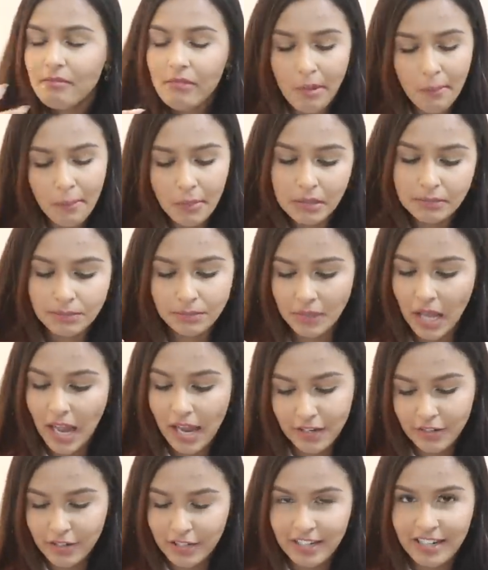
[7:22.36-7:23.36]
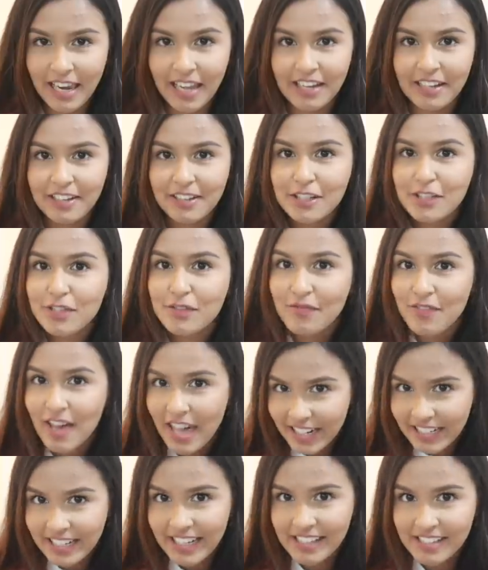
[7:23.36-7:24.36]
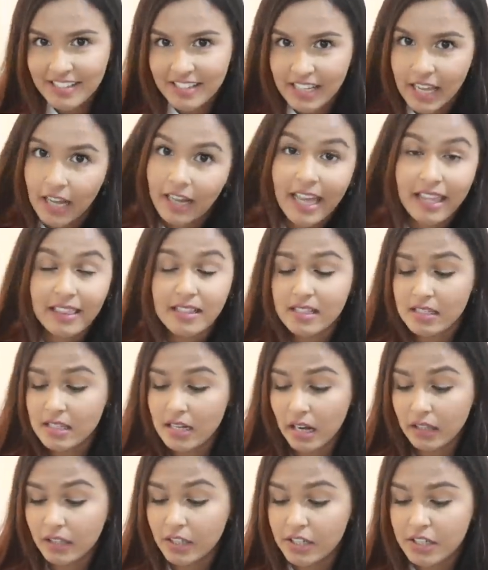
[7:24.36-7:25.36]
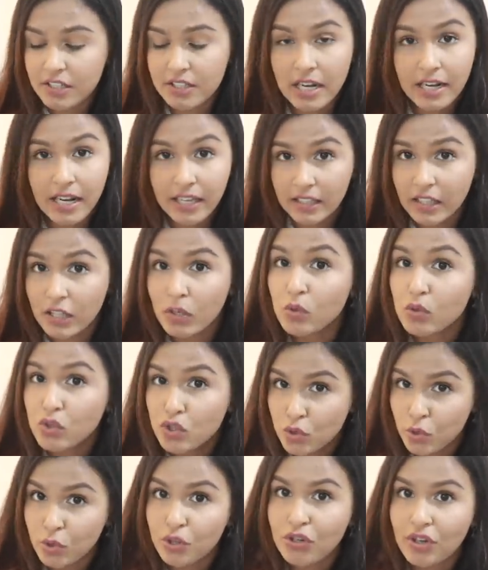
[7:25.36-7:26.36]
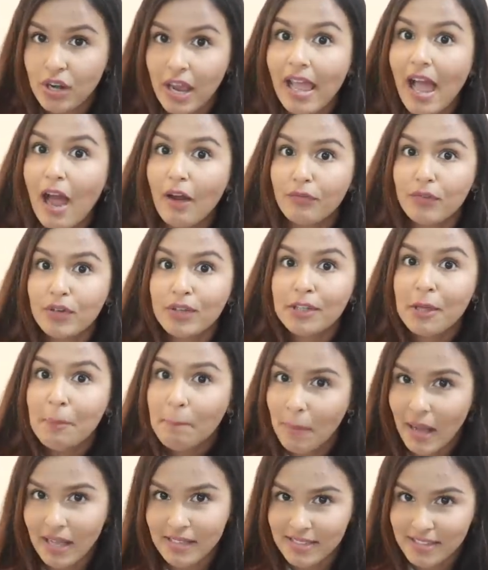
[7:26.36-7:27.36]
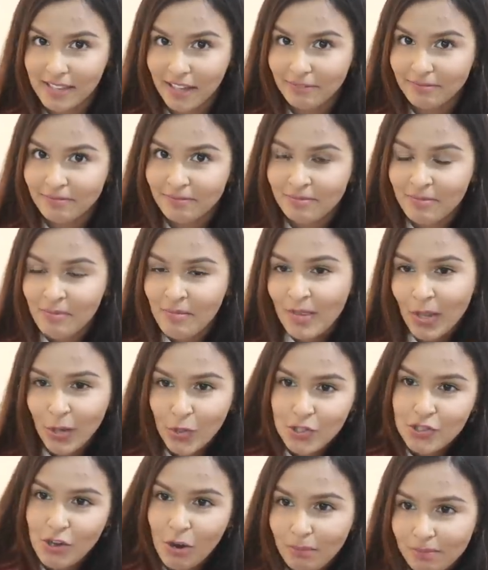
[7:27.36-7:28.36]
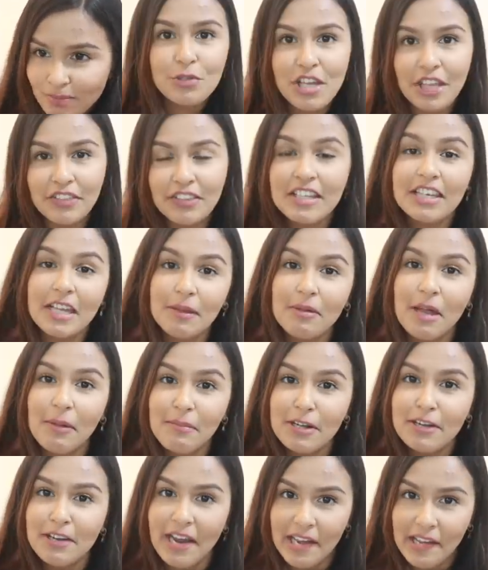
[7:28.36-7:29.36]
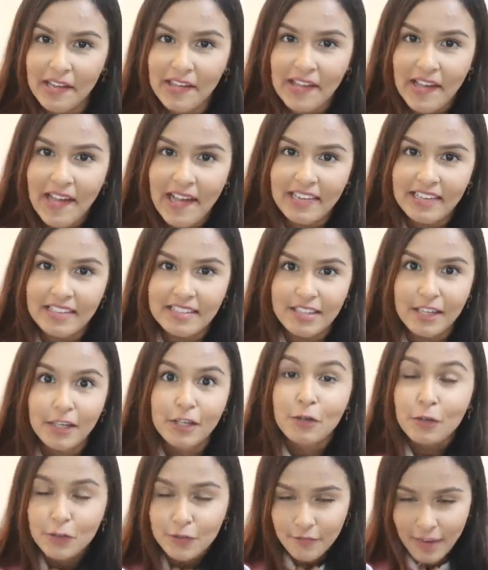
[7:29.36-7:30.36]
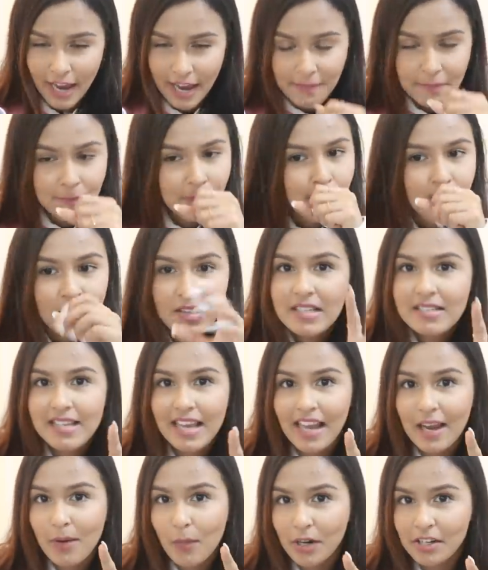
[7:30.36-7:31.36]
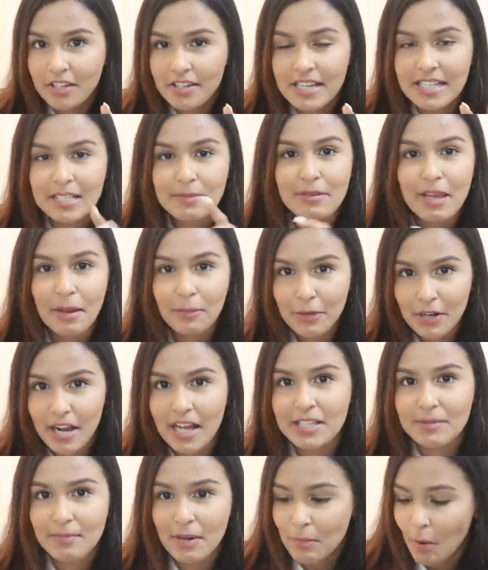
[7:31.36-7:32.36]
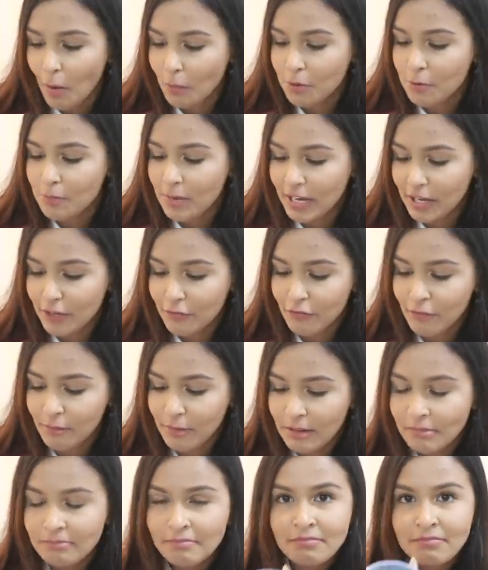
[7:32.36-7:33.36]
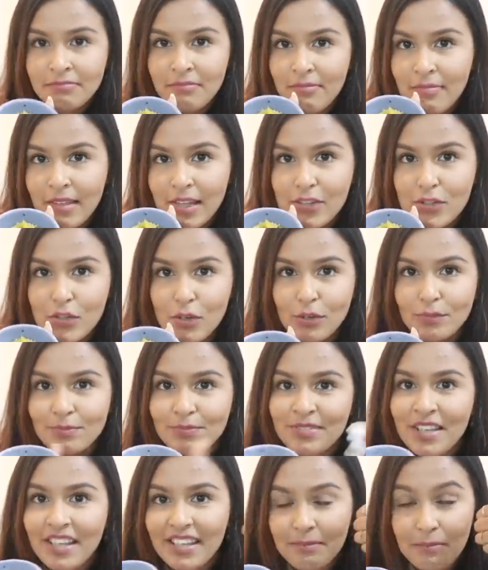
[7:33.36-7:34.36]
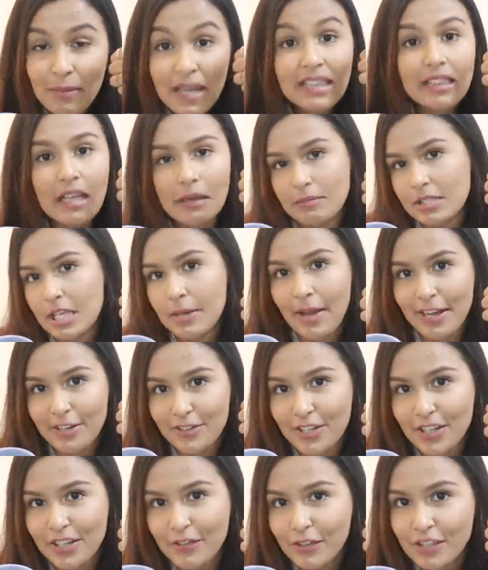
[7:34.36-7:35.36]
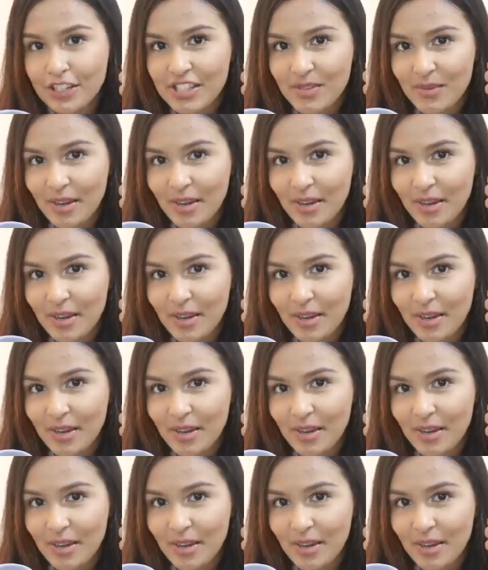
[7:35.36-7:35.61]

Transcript: But I really like it. It's very tasty. Again, this is another dish that I think you should try after the pasta. Good job. So Jatin ne bhi abhi try kiya and he's a huge fan. He's like, I want the recipe. I'm gonna ask my mom to make it for me. So big thumbs up actually for this